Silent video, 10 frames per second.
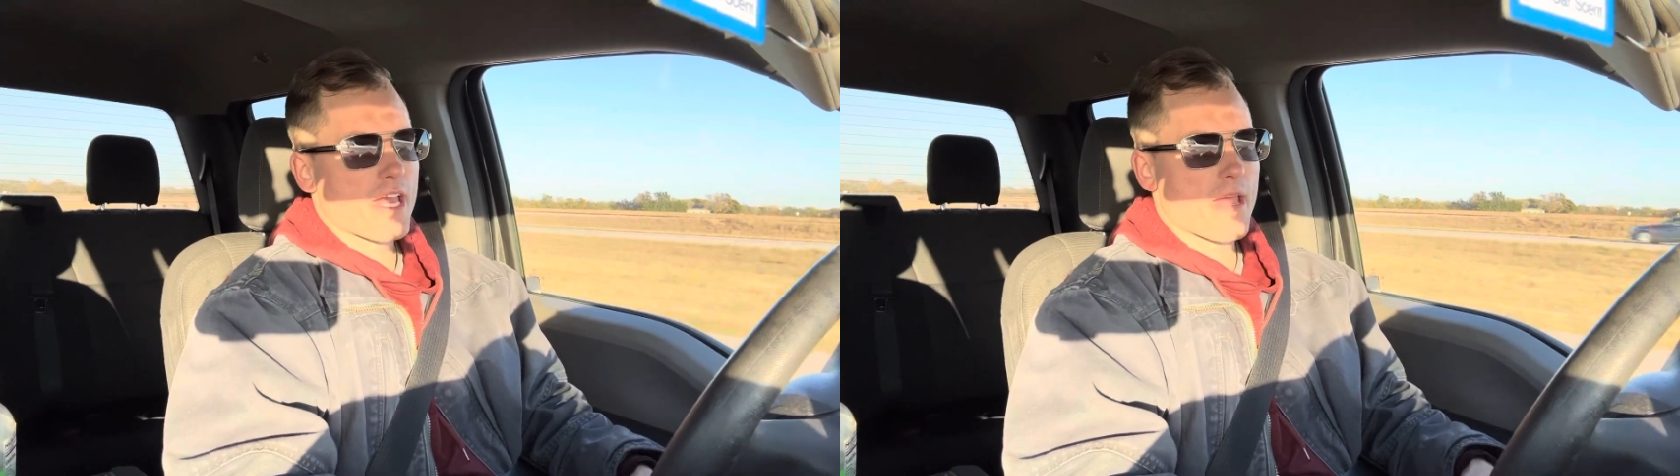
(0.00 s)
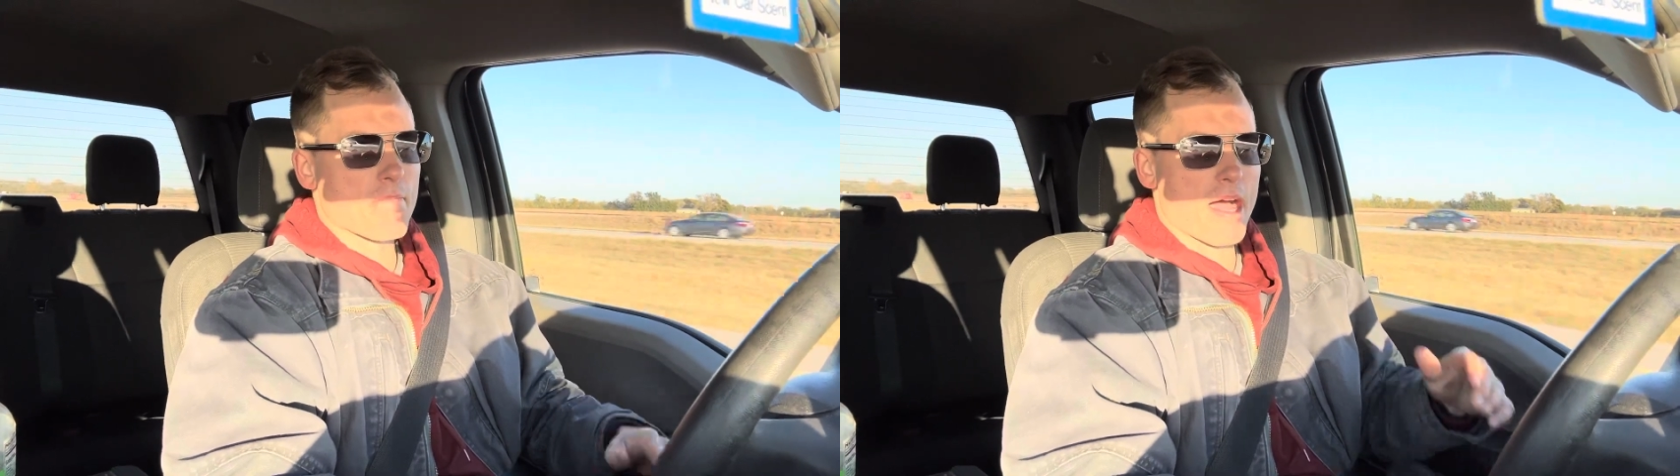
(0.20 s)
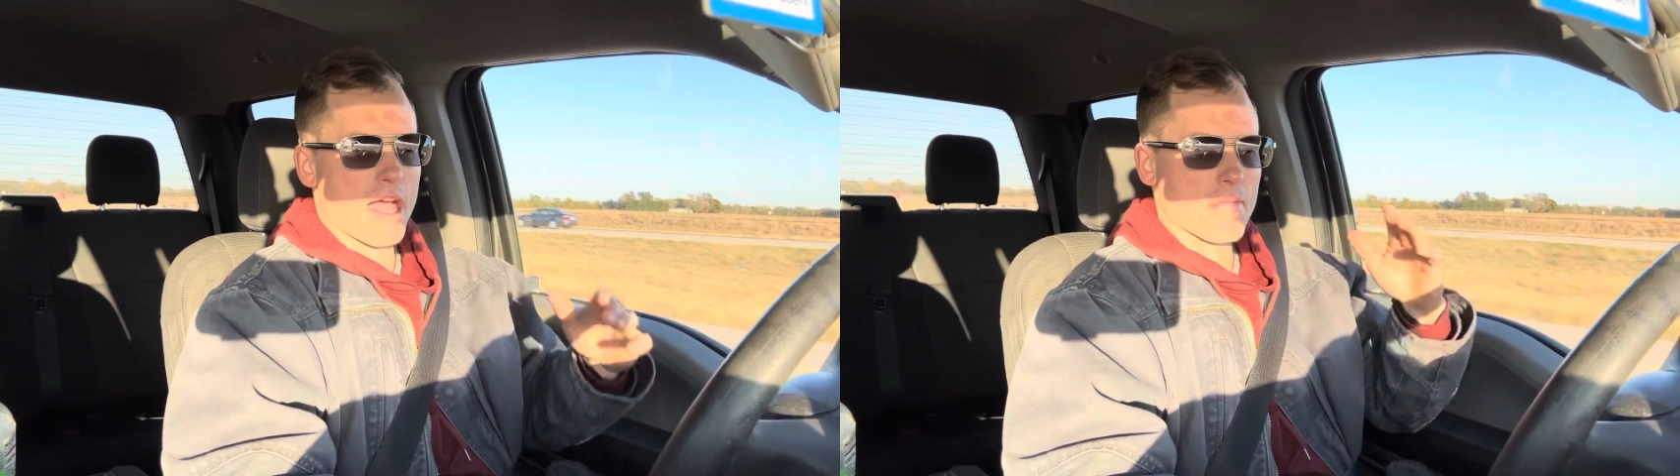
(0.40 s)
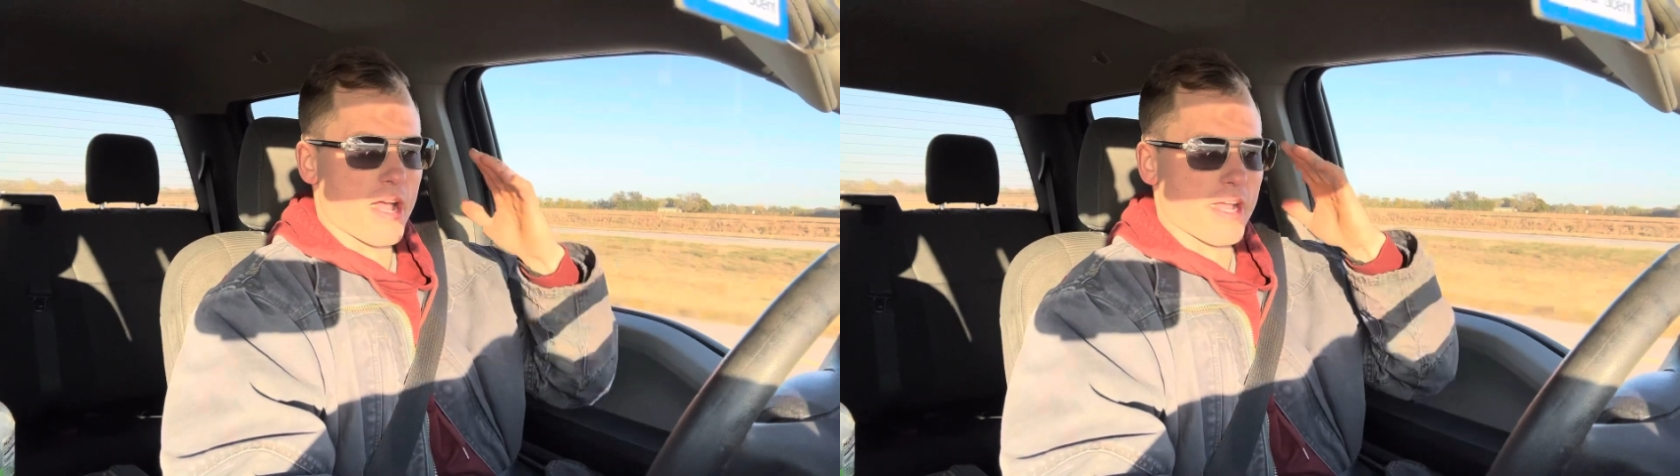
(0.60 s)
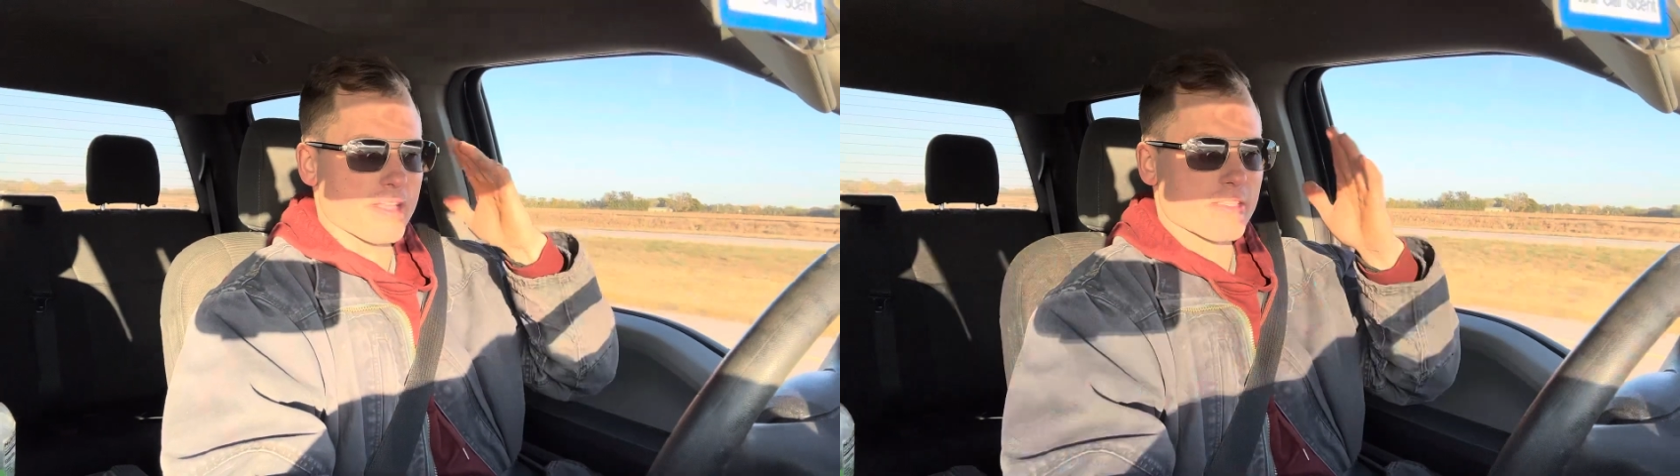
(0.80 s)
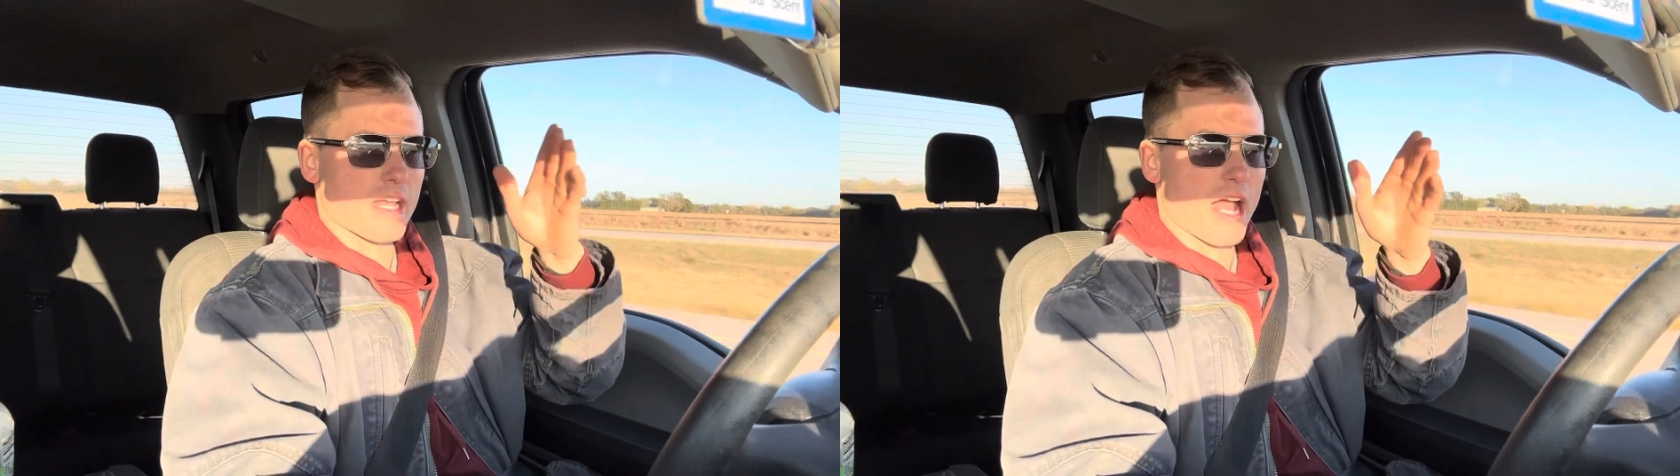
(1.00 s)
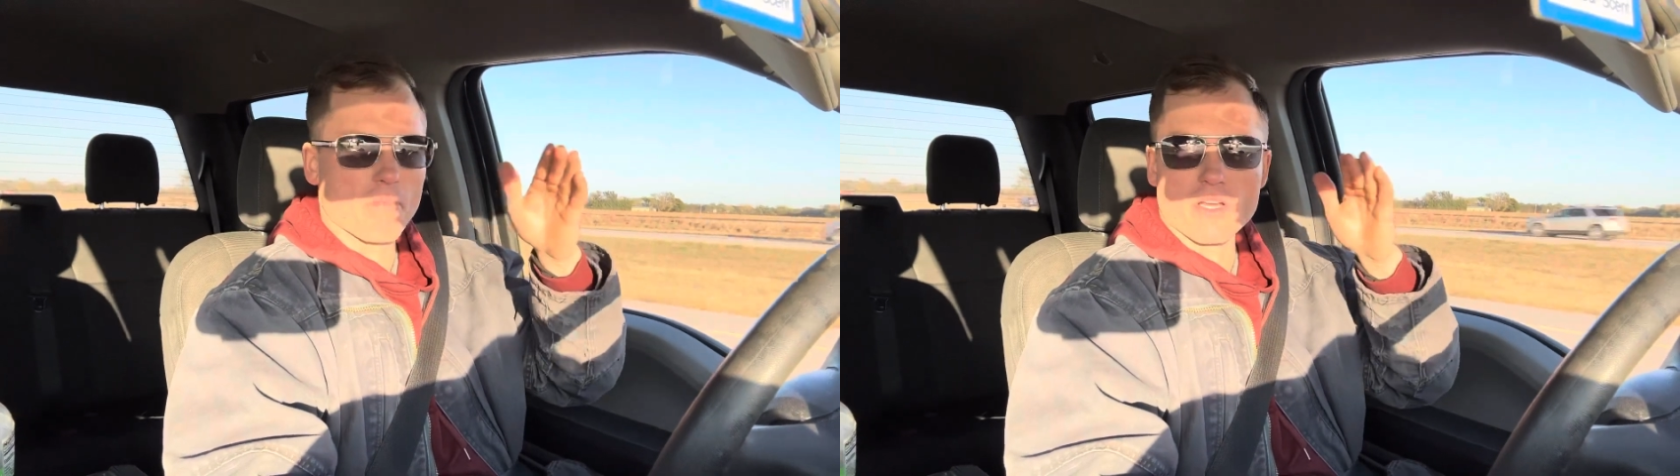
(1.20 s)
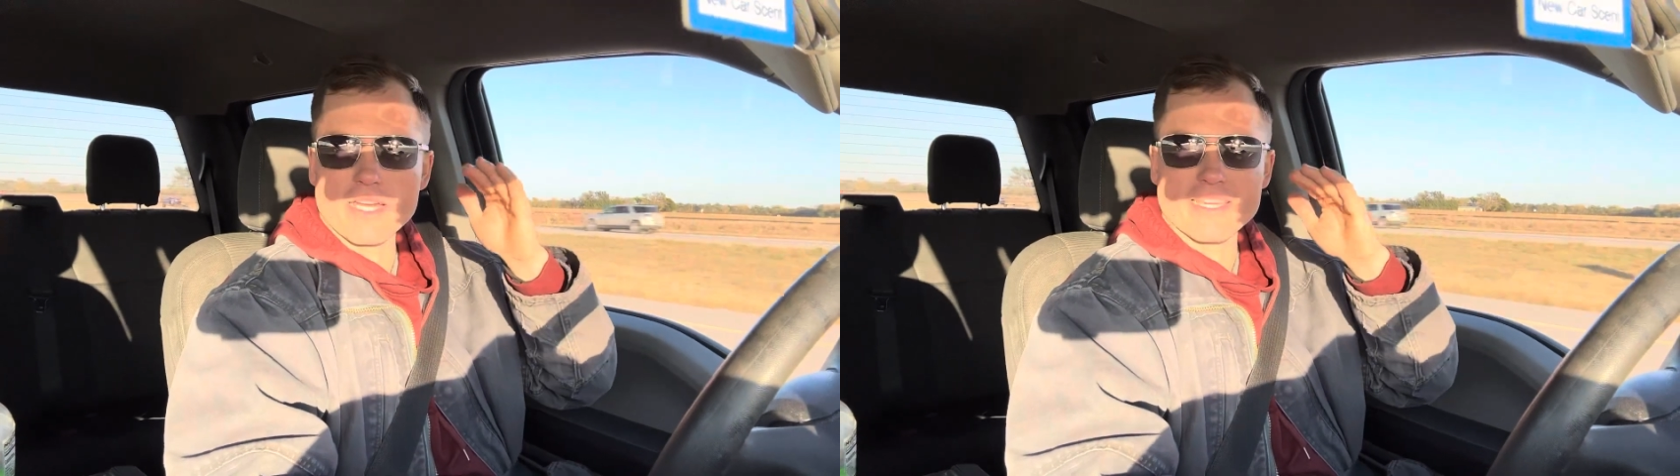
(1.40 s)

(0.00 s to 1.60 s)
in my mind, I'm looking